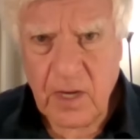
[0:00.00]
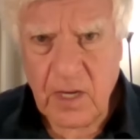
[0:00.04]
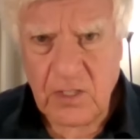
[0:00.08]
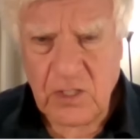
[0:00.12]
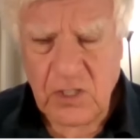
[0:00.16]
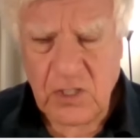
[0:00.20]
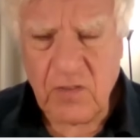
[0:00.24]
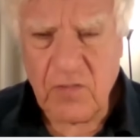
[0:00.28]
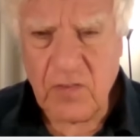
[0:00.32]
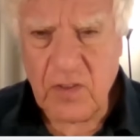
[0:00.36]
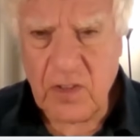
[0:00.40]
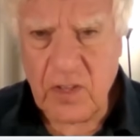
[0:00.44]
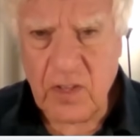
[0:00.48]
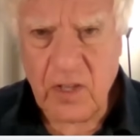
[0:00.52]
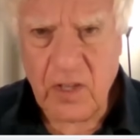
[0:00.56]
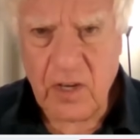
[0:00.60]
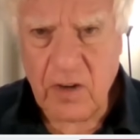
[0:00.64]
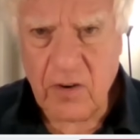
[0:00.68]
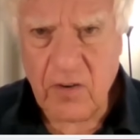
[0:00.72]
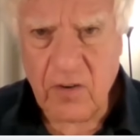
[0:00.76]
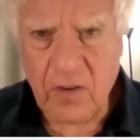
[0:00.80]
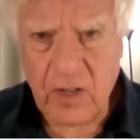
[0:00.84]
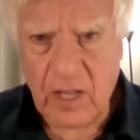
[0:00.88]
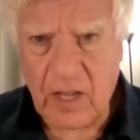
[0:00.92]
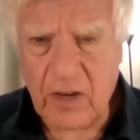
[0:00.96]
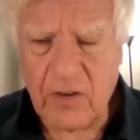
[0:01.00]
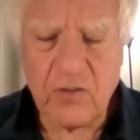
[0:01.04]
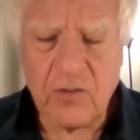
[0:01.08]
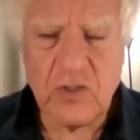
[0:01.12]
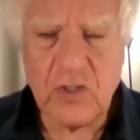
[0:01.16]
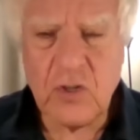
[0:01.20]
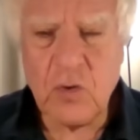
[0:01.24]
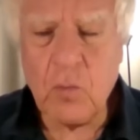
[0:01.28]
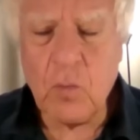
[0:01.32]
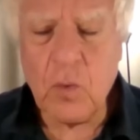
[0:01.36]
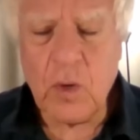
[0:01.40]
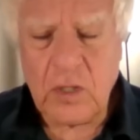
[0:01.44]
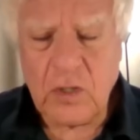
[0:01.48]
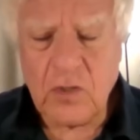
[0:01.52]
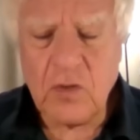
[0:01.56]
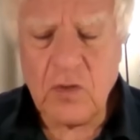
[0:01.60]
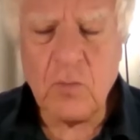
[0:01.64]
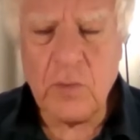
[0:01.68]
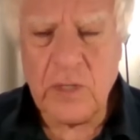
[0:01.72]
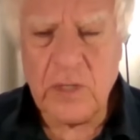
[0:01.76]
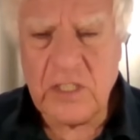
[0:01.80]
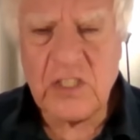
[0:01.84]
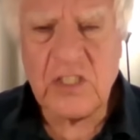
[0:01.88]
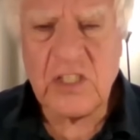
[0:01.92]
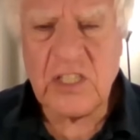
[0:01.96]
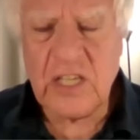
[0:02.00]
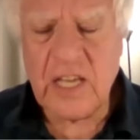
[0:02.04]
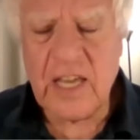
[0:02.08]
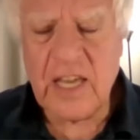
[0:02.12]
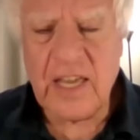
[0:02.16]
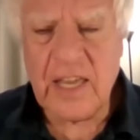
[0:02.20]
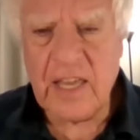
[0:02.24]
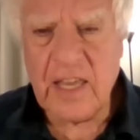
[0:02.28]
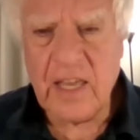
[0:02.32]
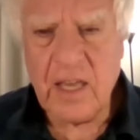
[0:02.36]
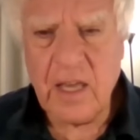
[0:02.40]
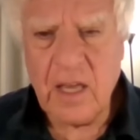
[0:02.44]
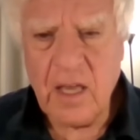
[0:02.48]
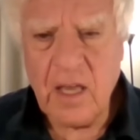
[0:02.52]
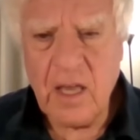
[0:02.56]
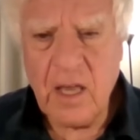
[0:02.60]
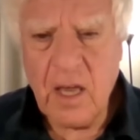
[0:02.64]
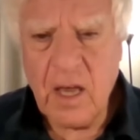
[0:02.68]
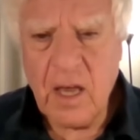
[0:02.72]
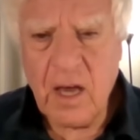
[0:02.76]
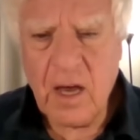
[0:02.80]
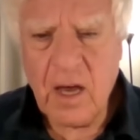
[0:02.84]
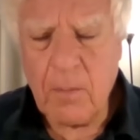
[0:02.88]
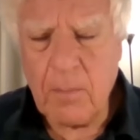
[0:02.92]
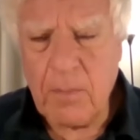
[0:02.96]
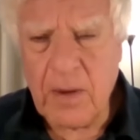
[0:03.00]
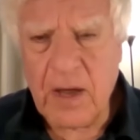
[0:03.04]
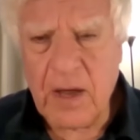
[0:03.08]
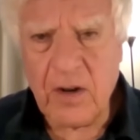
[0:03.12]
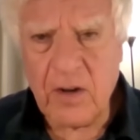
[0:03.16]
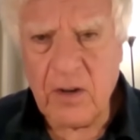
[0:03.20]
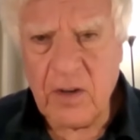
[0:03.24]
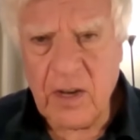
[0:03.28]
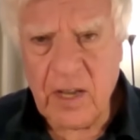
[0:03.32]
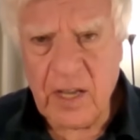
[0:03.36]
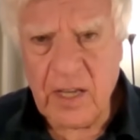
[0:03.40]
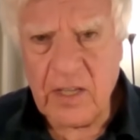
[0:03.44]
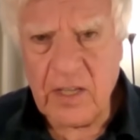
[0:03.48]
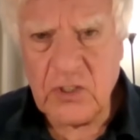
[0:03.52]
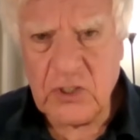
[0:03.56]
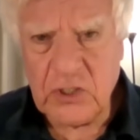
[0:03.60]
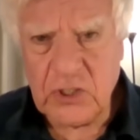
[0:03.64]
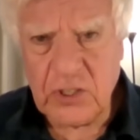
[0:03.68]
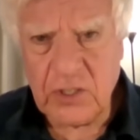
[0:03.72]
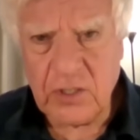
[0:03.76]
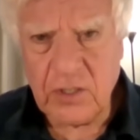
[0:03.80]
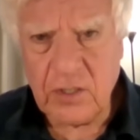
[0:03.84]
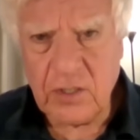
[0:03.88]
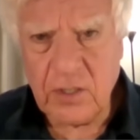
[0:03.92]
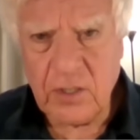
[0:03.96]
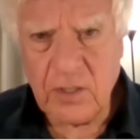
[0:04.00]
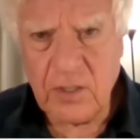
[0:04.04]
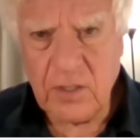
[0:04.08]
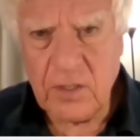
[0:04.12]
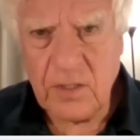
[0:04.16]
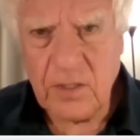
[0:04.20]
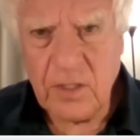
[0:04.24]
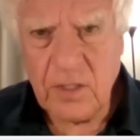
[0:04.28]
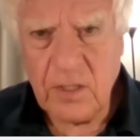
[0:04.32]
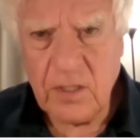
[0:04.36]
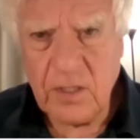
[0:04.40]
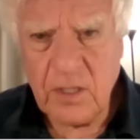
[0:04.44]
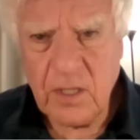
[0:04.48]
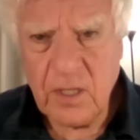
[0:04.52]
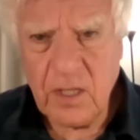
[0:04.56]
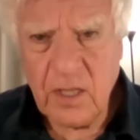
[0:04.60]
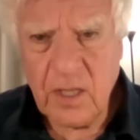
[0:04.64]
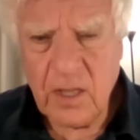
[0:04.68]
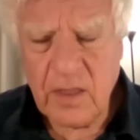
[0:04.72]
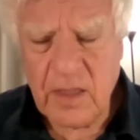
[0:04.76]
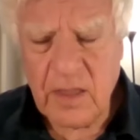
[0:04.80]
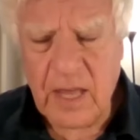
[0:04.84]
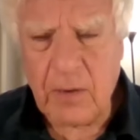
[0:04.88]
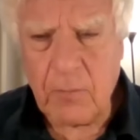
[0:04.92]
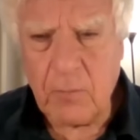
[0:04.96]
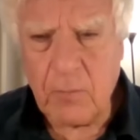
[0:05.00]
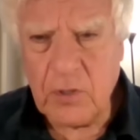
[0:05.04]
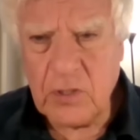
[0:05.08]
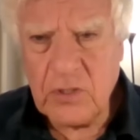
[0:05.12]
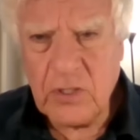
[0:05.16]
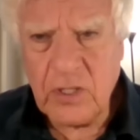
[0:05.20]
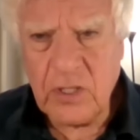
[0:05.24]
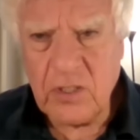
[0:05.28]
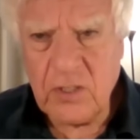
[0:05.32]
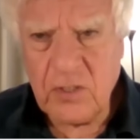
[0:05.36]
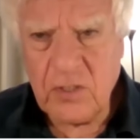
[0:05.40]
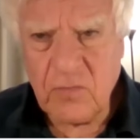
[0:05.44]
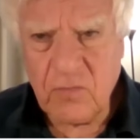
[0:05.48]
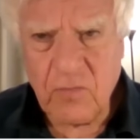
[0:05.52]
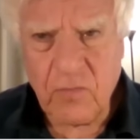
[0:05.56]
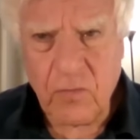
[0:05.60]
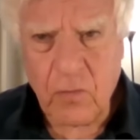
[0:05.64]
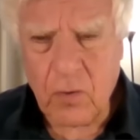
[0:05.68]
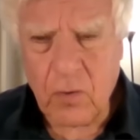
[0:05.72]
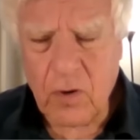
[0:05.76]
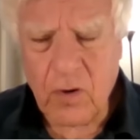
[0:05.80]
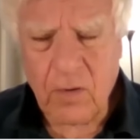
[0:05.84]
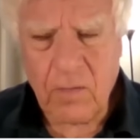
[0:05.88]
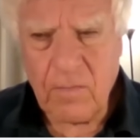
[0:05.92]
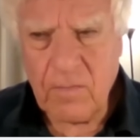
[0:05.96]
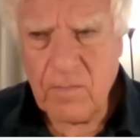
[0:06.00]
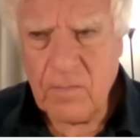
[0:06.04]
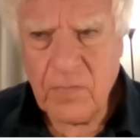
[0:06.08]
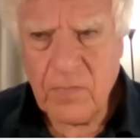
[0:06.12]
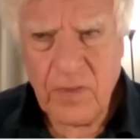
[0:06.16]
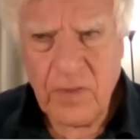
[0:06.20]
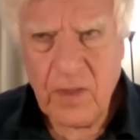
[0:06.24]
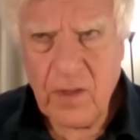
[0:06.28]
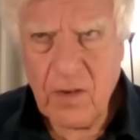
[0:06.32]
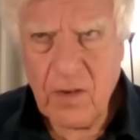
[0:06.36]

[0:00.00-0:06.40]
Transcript: a civilian airliner. So what do we say about a nation that which is for